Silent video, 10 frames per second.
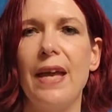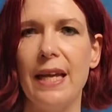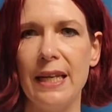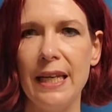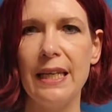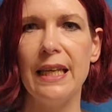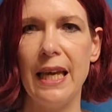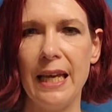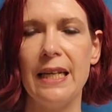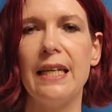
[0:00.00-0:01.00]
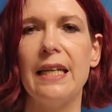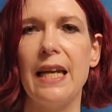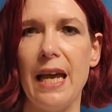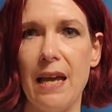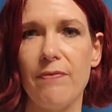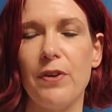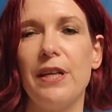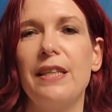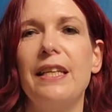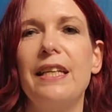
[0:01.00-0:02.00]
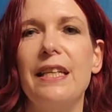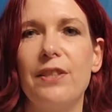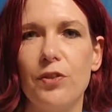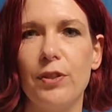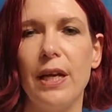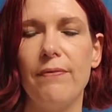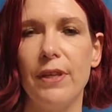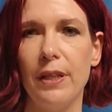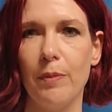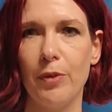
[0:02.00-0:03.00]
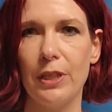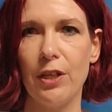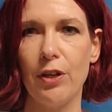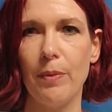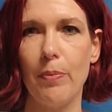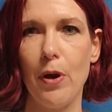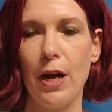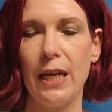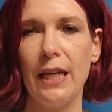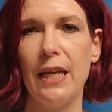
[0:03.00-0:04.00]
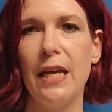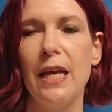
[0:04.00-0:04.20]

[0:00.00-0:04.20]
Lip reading: any candidate ever in the history of the Libertarian Party.